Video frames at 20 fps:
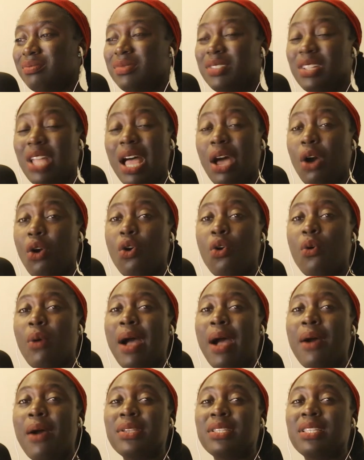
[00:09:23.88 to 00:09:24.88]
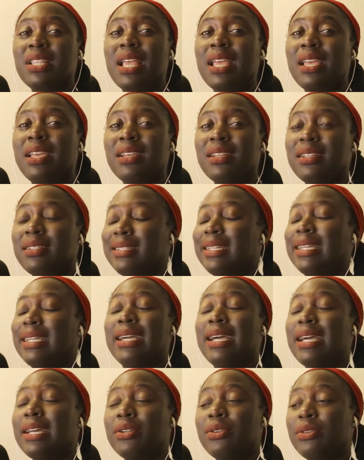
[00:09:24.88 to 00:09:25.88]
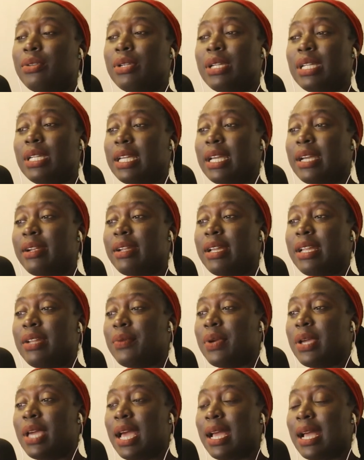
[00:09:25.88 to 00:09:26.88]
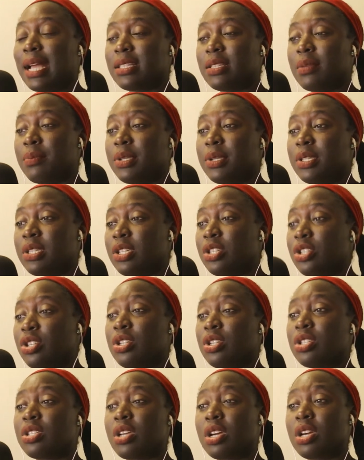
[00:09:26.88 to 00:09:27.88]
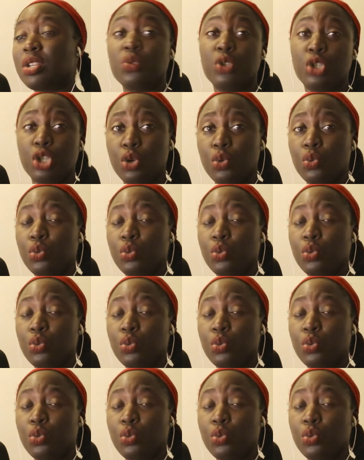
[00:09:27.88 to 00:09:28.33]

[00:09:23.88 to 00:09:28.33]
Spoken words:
That oh, wow is like, I don't really care. Anyway, I got some business to discuss with you.